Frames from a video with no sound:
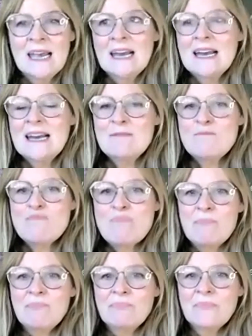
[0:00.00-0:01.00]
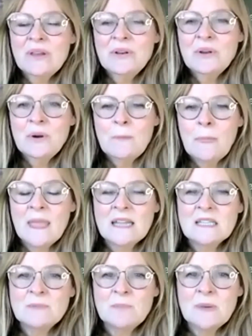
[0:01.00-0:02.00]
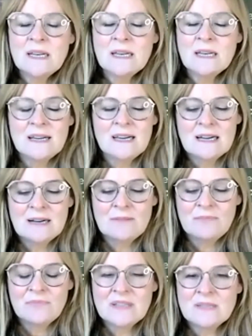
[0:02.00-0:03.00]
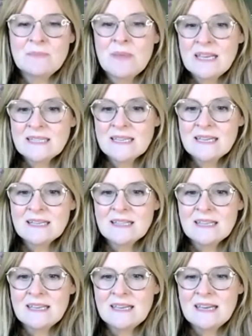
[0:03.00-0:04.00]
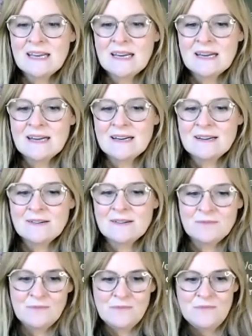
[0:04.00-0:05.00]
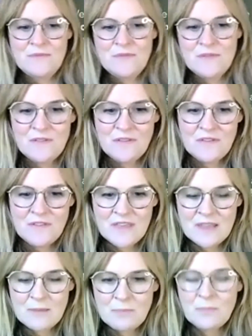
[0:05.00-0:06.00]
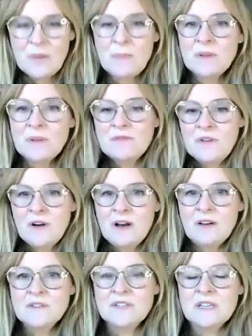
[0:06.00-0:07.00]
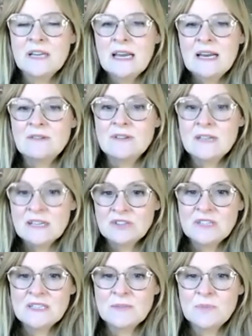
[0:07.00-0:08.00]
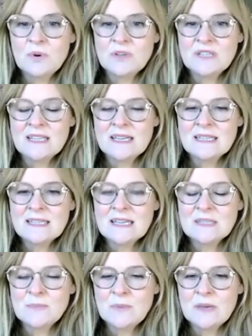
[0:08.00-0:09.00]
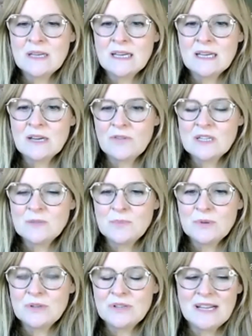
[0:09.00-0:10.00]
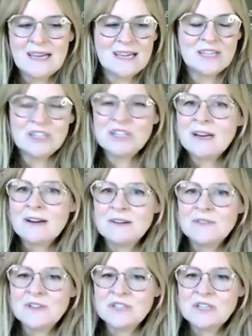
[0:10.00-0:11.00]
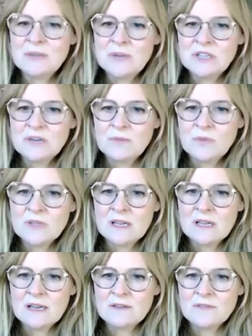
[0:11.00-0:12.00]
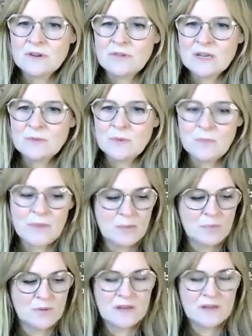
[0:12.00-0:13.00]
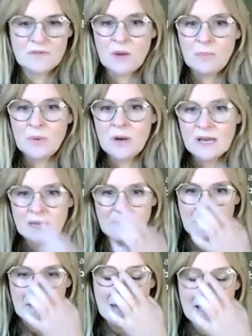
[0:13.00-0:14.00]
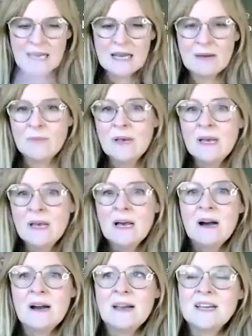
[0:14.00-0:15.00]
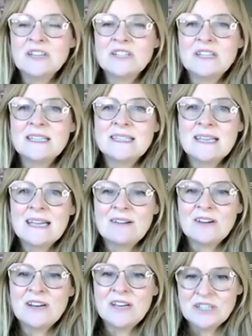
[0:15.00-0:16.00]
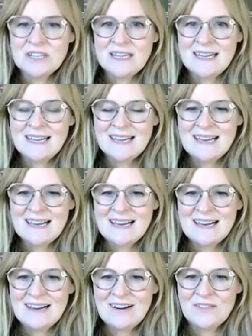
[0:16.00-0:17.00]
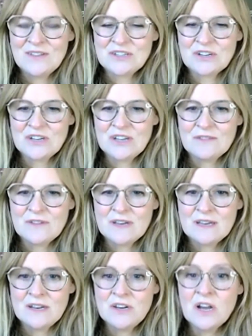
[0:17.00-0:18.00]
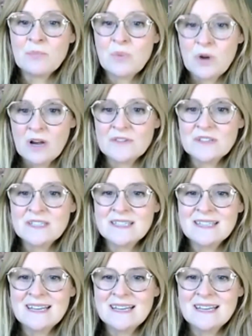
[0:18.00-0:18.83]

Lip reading: It's been it's amazing the people involved literally supporting this has been incredible. Shared vision and mission with a lot of incredible people that have got behind me. I actually set out initially on the journey of a nonprofit.